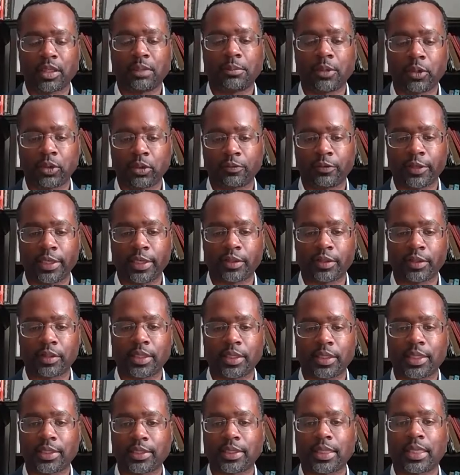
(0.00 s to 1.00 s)
motivation,
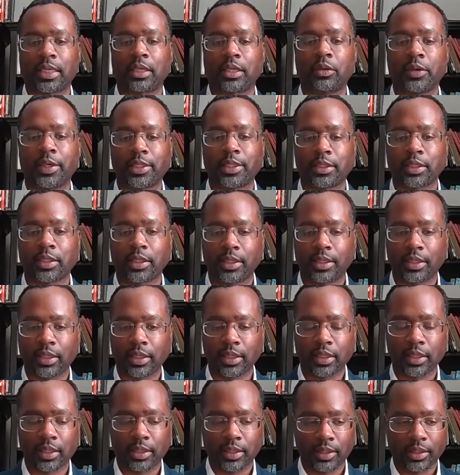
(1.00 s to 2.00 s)
that it's not always an,
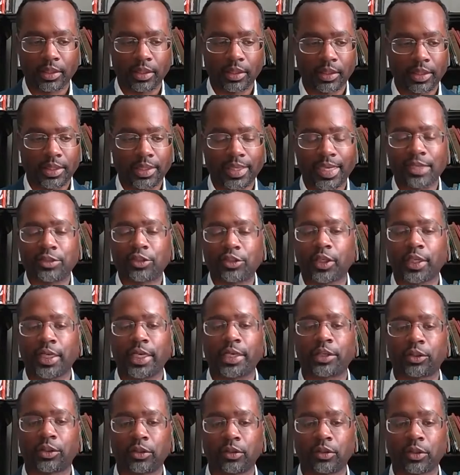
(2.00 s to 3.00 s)
uh, an
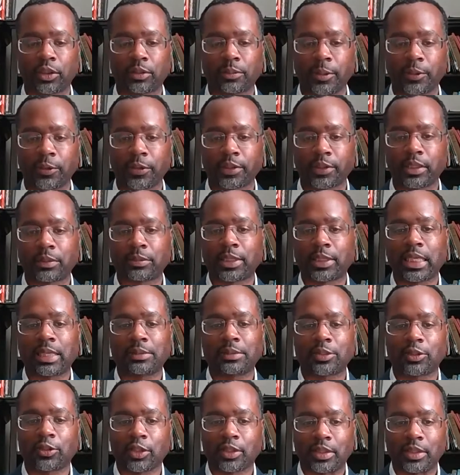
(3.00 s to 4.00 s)
educational experience.
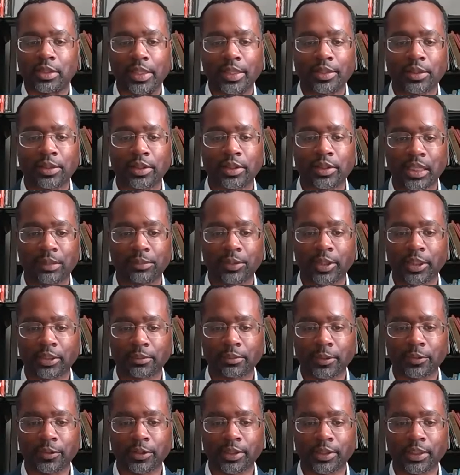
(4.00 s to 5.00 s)
Sometimes it's just an entertainment
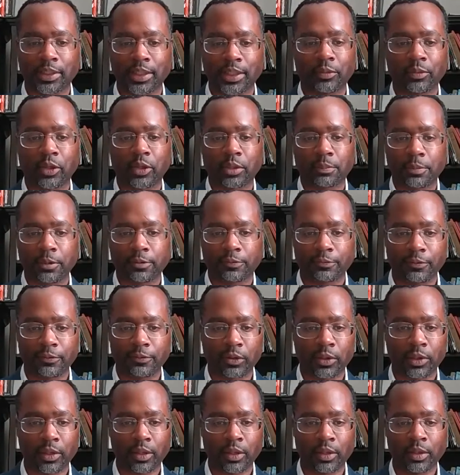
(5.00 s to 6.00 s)
experience that they want to put
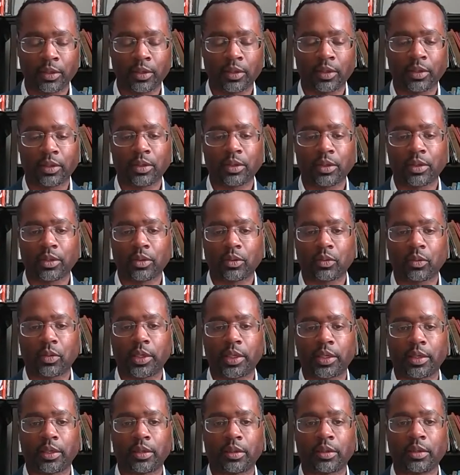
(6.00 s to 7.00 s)
forth
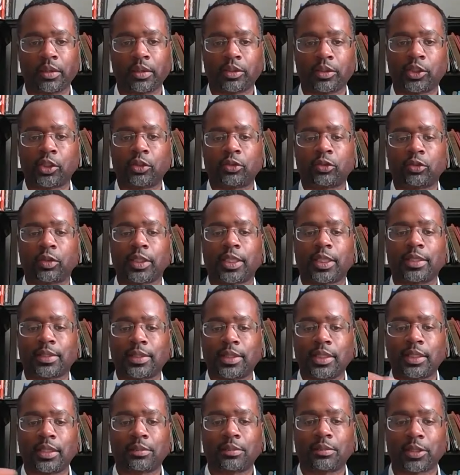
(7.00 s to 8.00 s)
where children can
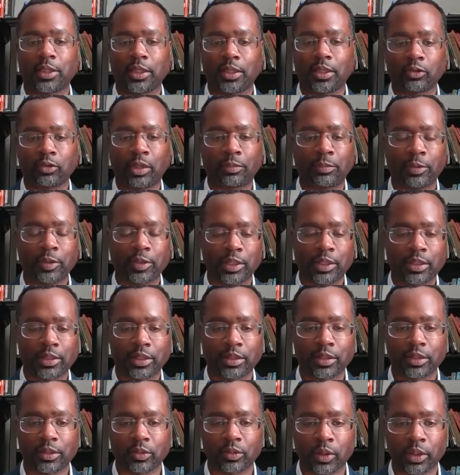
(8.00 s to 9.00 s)
see themselves
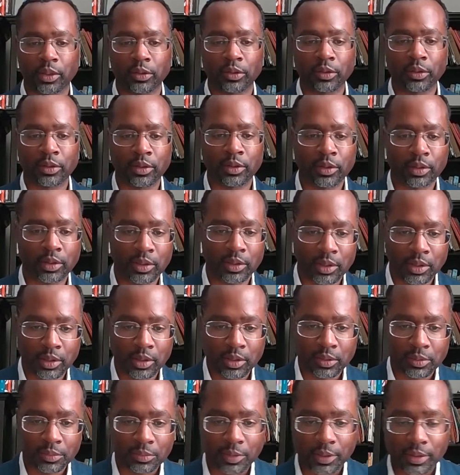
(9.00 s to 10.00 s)
represented as well.
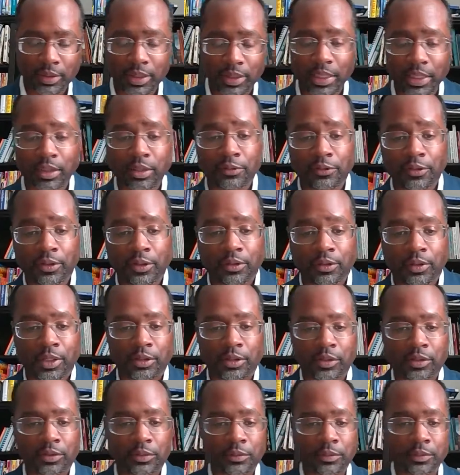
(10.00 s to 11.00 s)
But thank you for the
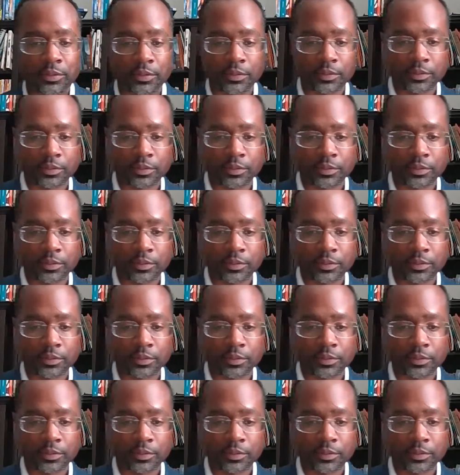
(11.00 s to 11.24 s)
question.